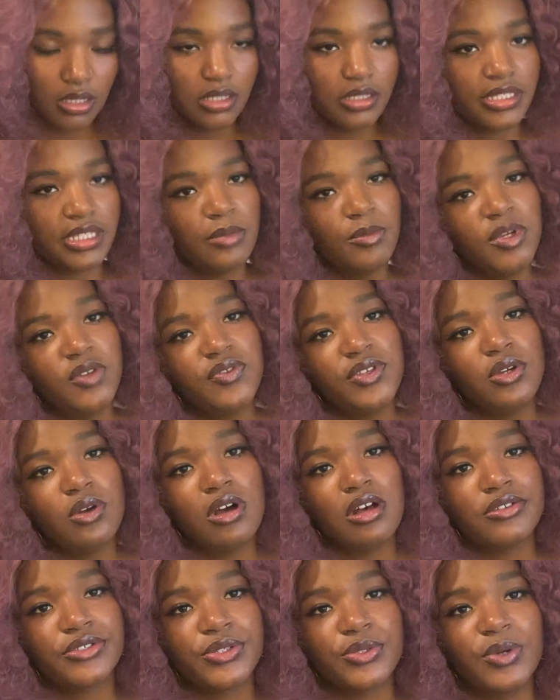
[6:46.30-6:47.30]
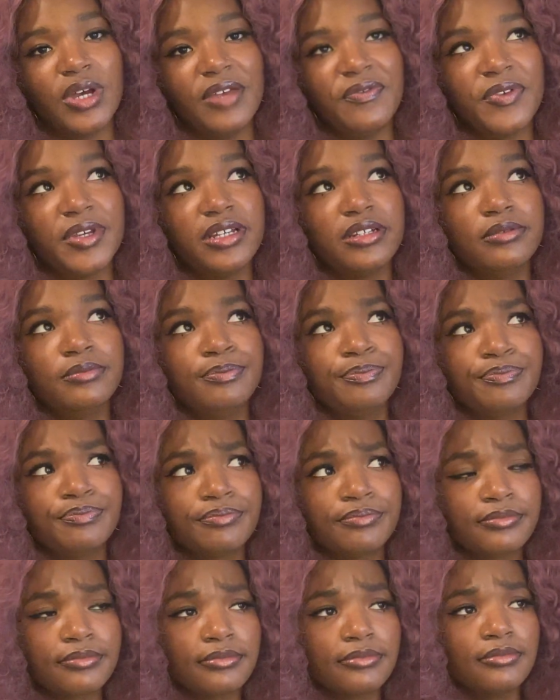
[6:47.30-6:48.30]
Some of you also, I feel
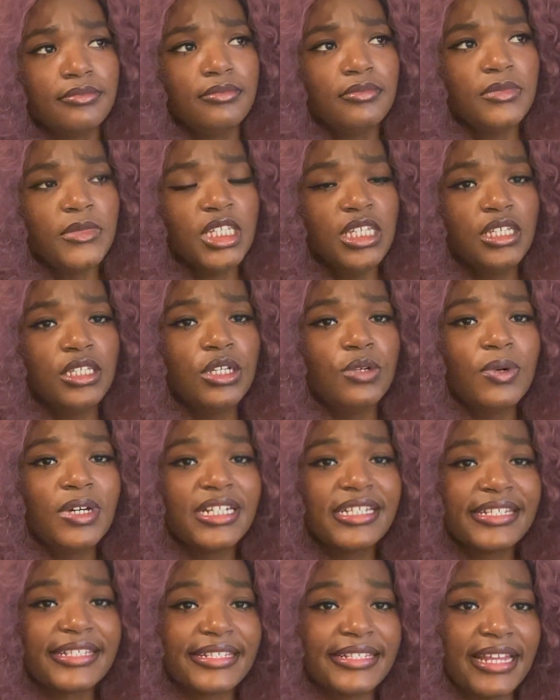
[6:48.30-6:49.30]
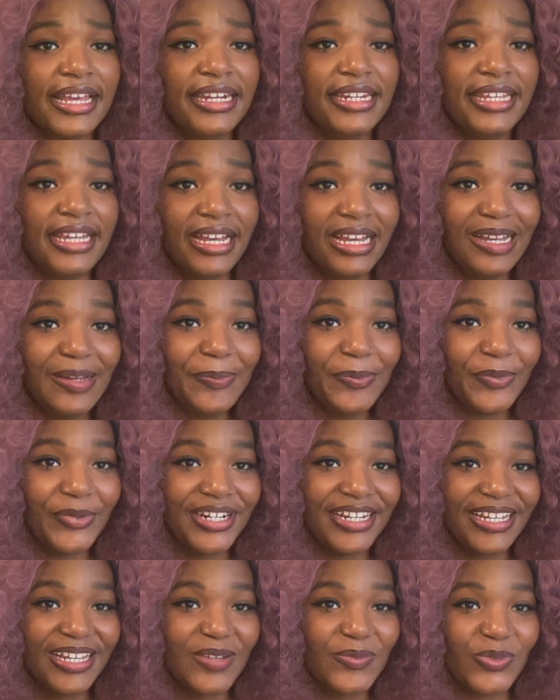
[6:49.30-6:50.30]
you want to study up when
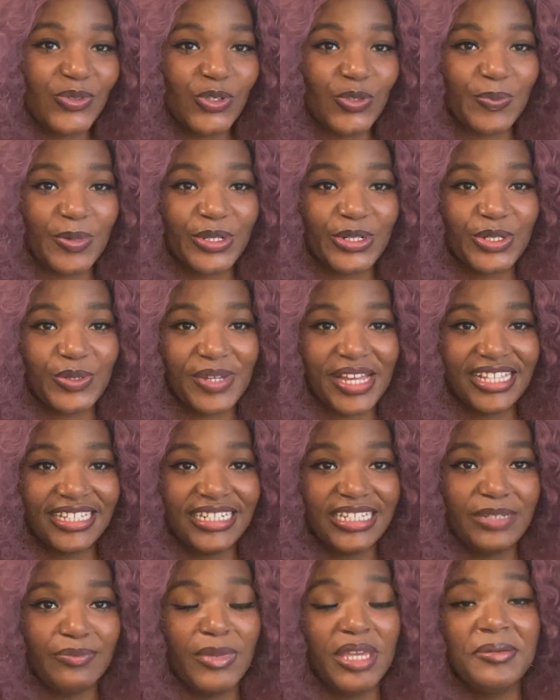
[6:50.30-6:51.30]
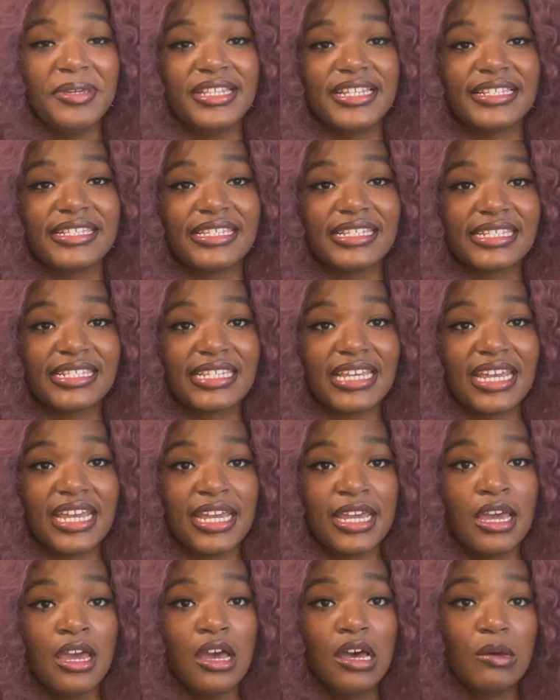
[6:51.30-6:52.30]
it comes to spirituality. Maybe this looks like
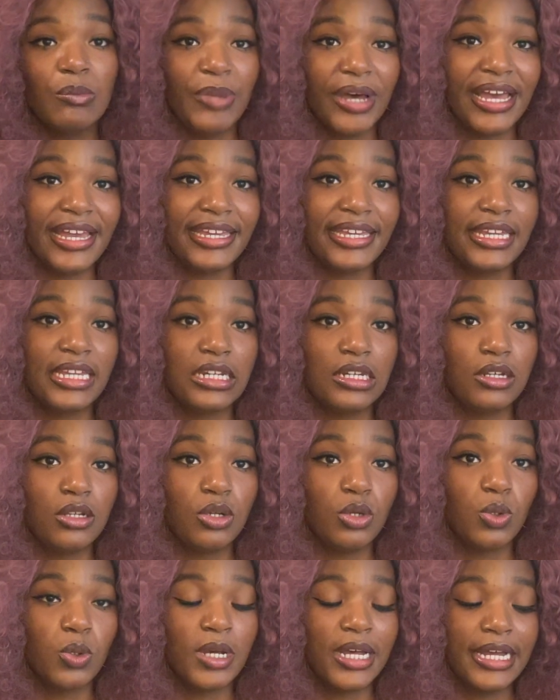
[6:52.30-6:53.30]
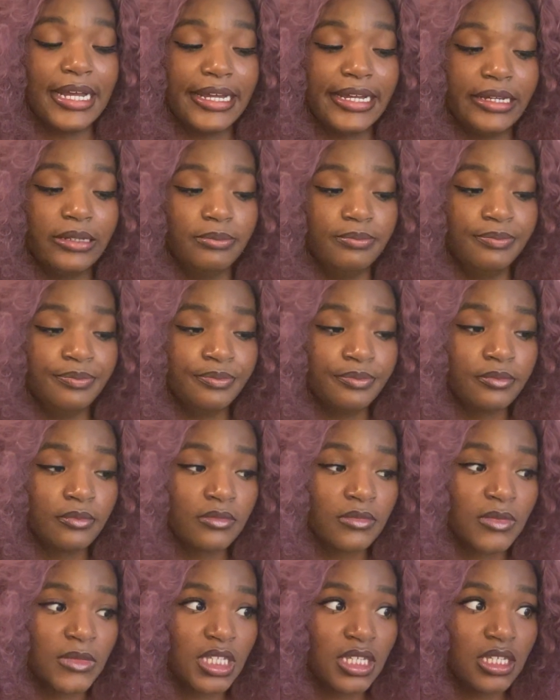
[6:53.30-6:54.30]
buying new
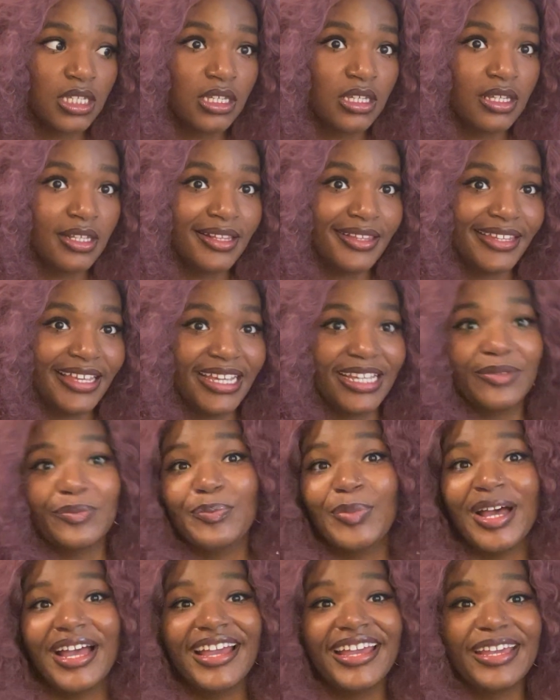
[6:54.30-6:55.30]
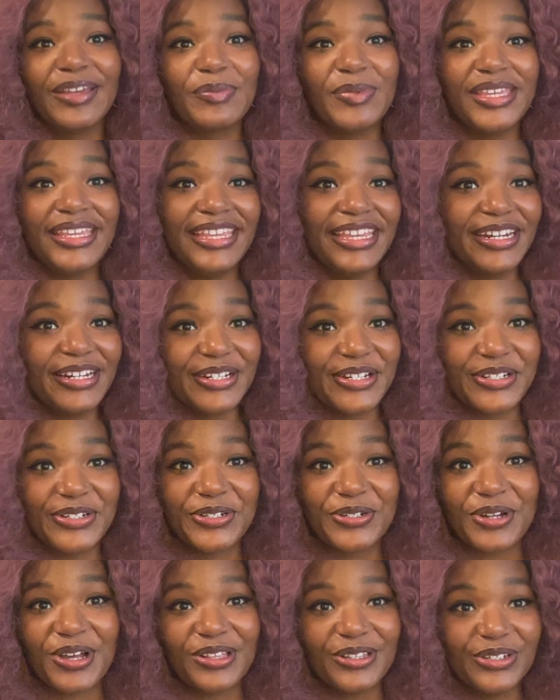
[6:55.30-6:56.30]
like buying beginner
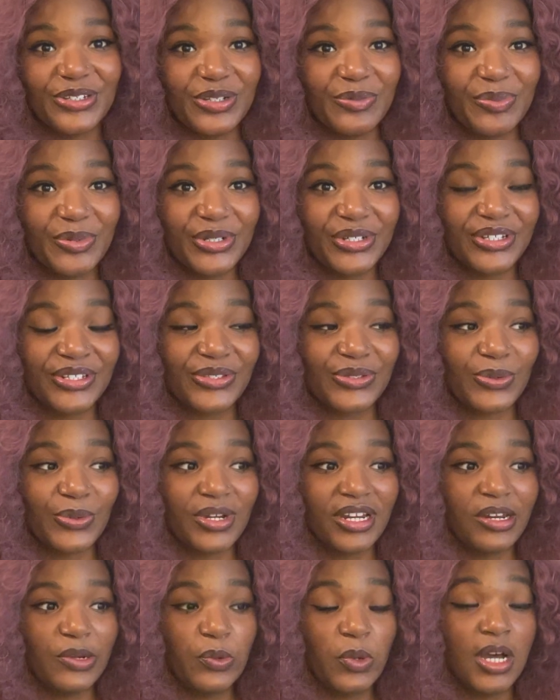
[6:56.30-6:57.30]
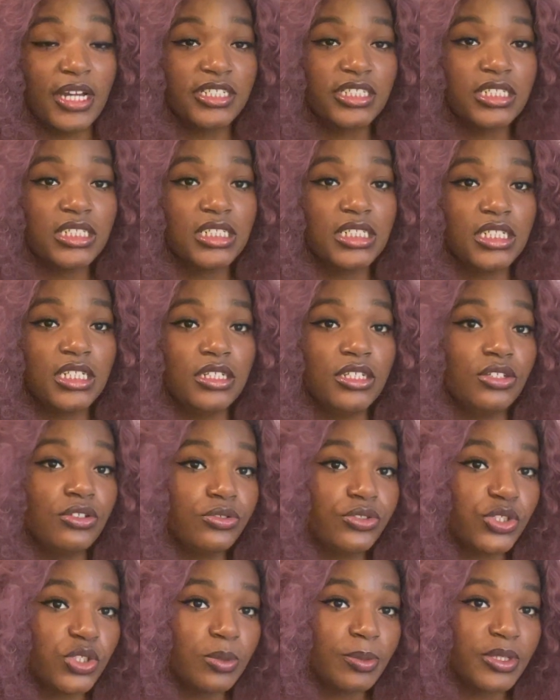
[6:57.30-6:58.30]
astrology books or watching
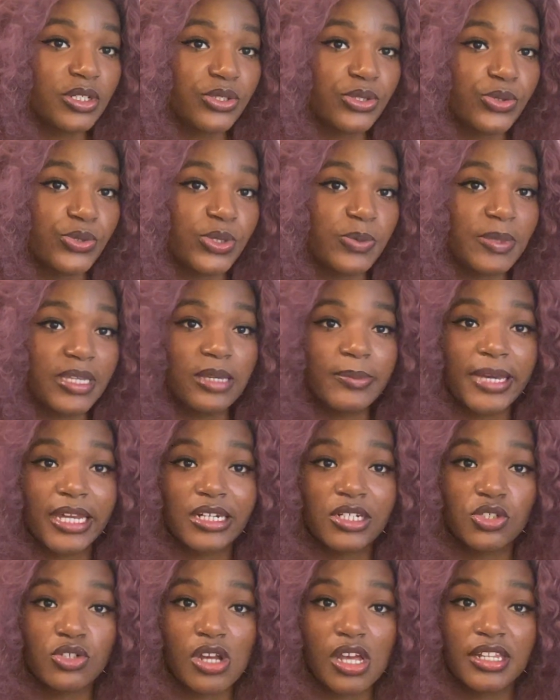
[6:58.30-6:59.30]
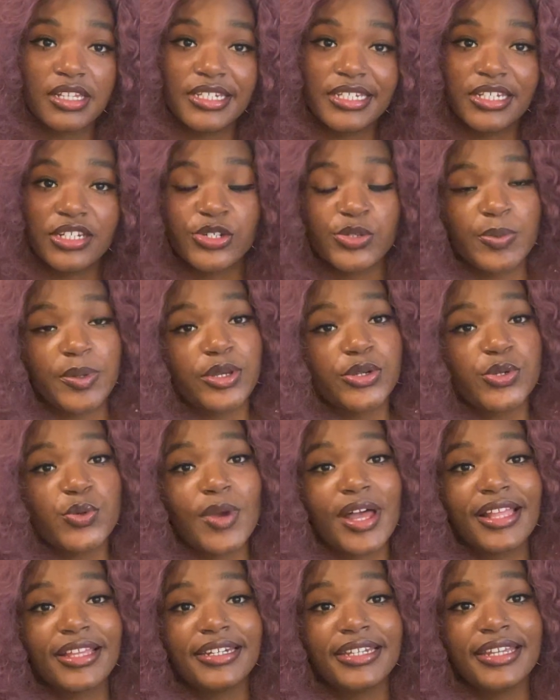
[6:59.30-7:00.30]
YouTubers who speak about astrology or
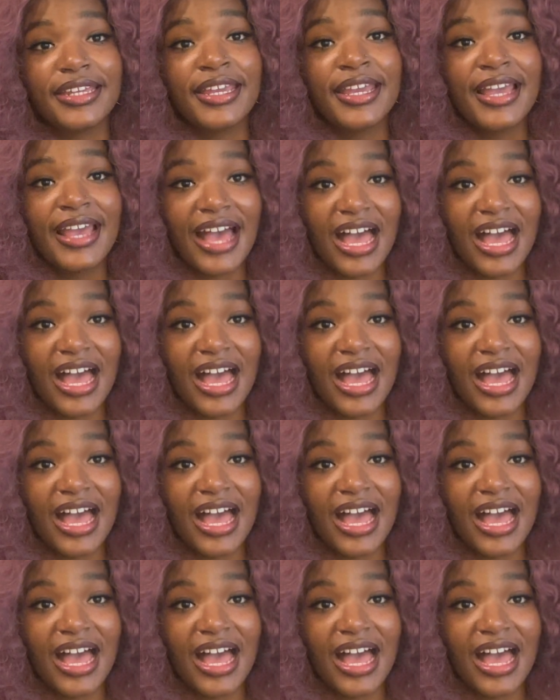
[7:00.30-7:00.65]
spirituality.